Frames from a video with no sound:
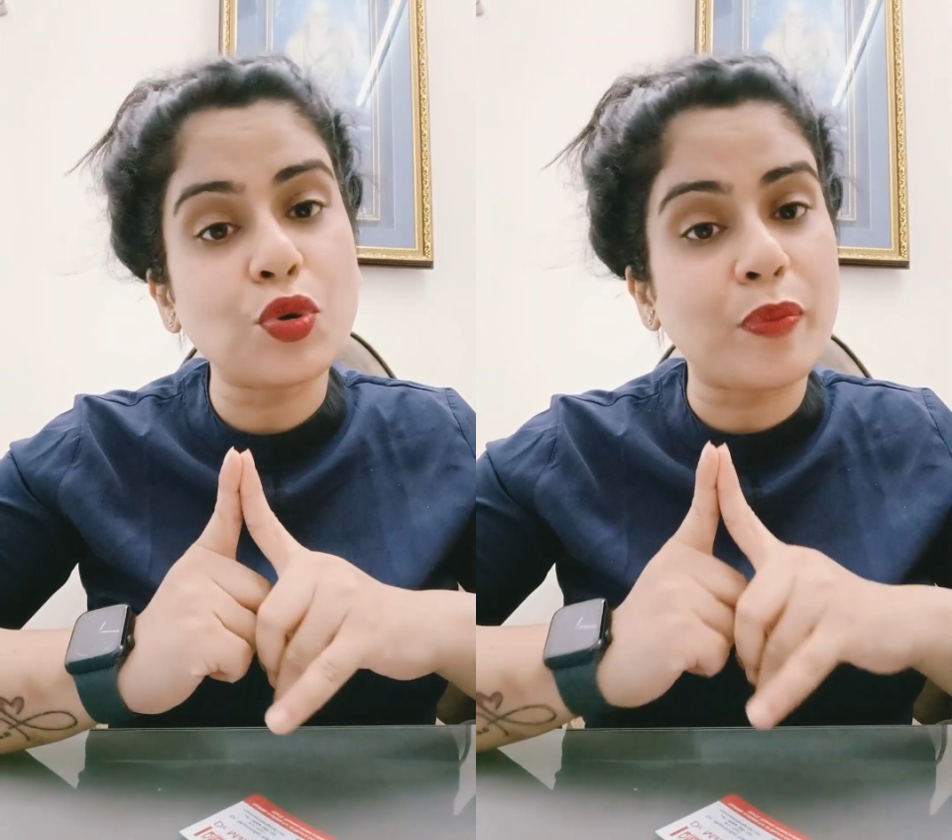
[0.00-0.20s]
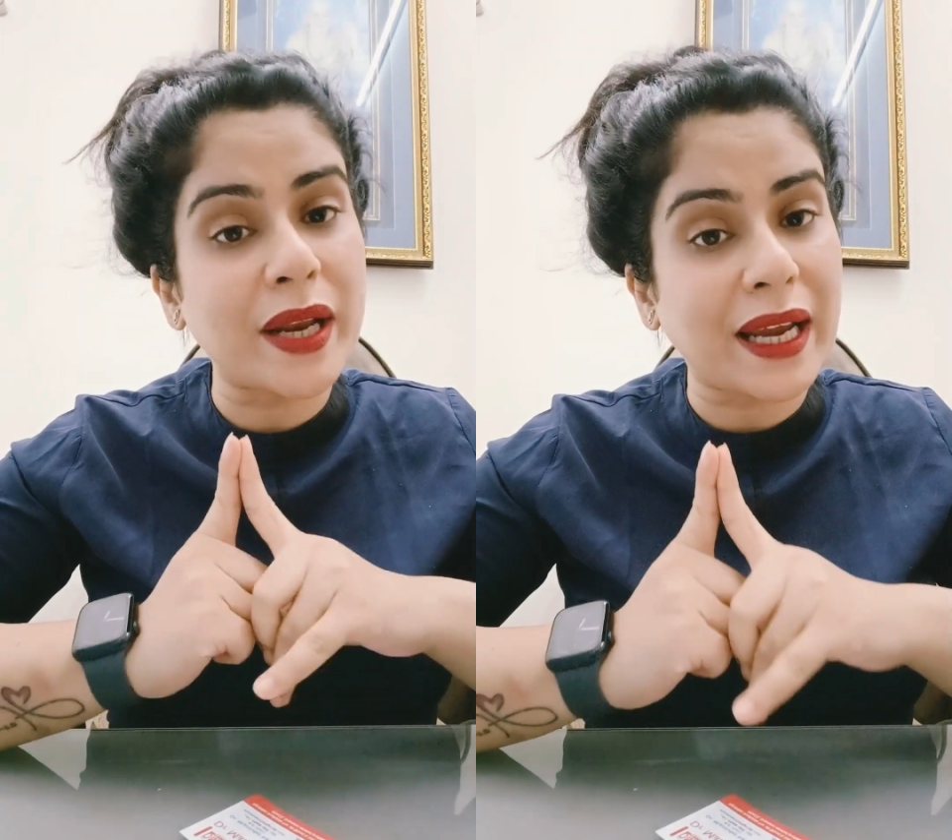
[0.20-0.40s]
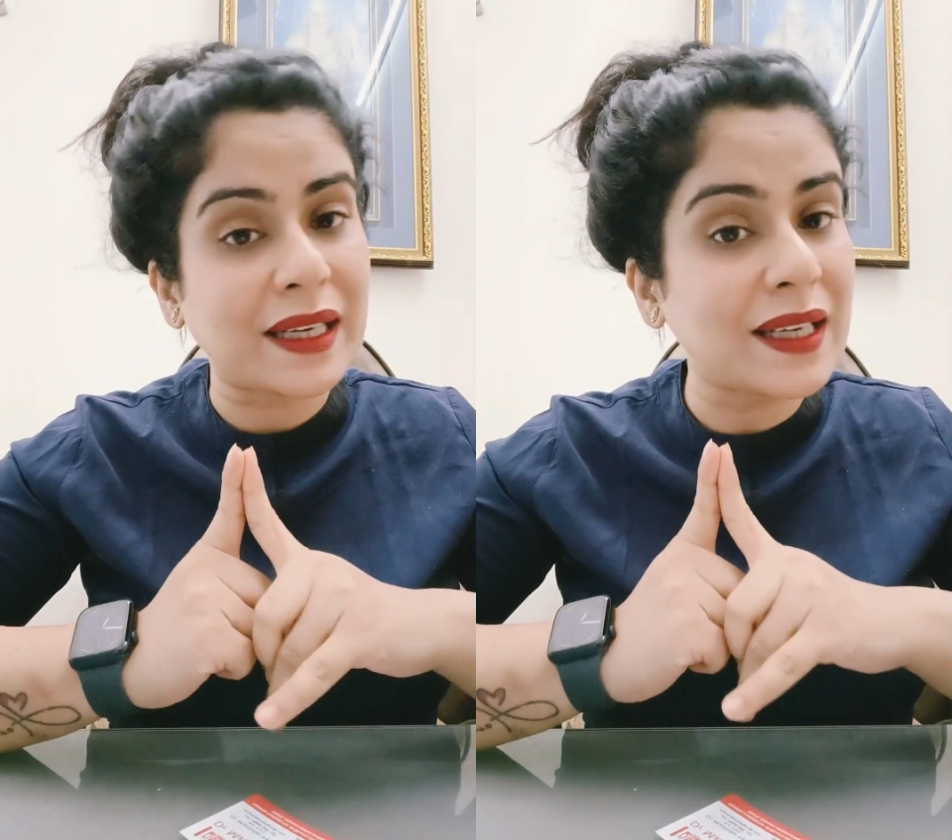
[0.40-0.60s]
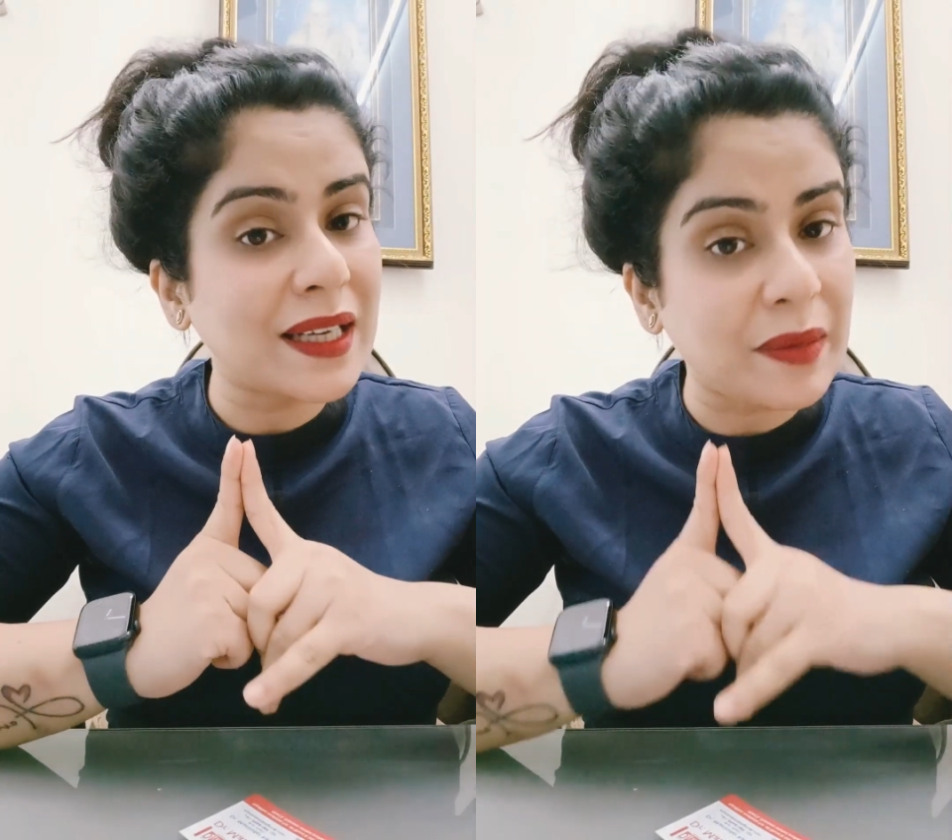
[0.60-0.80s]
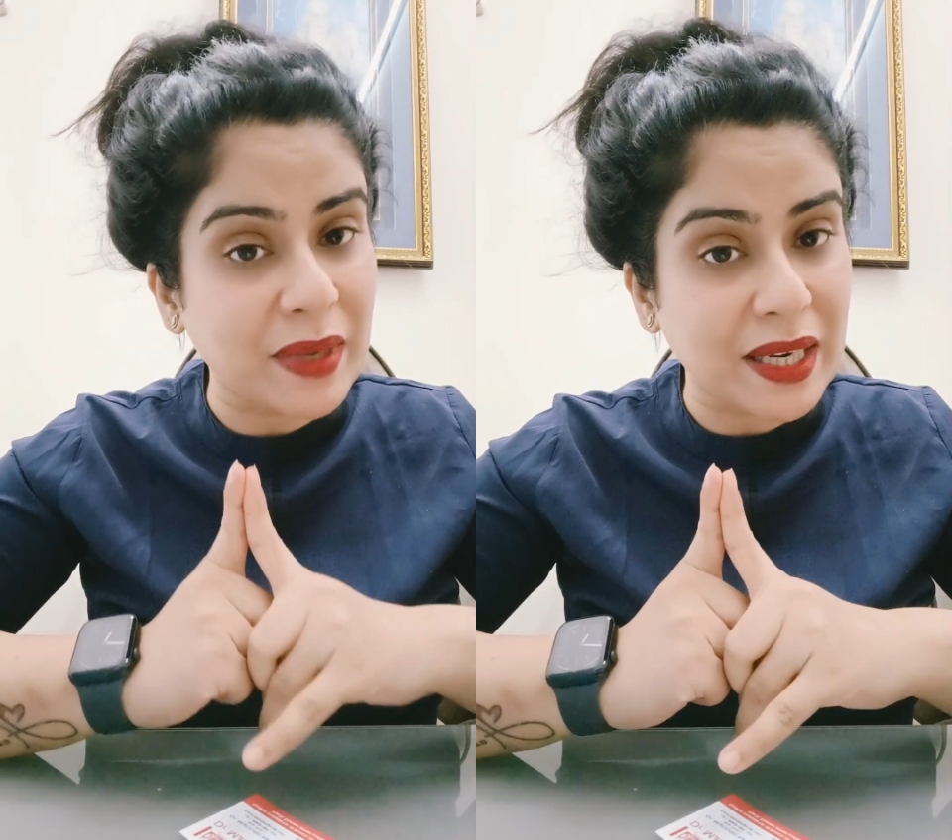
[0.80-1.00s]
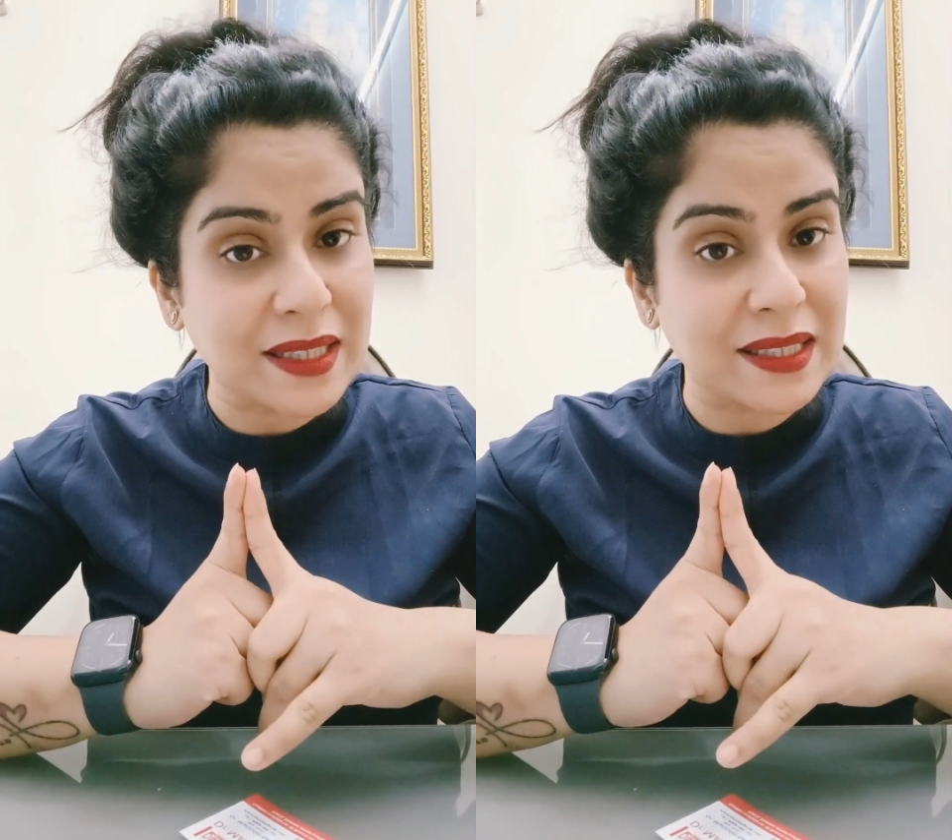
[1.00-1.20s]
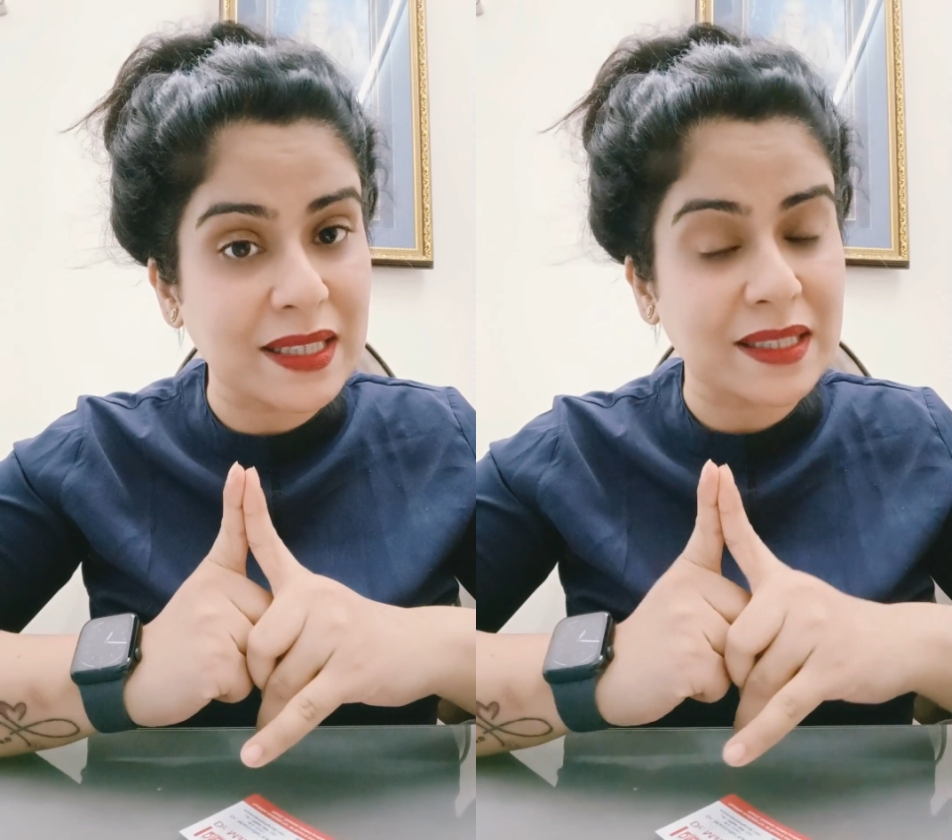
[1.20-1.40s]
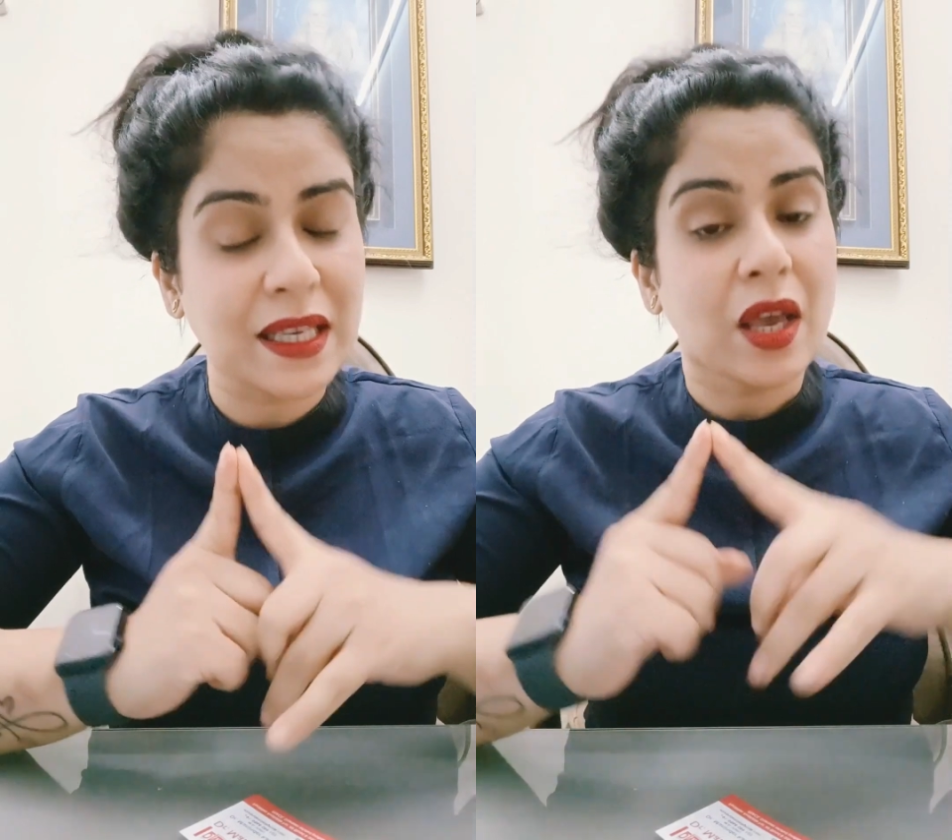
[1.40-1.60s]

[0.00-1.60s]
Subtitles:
parietal eminences.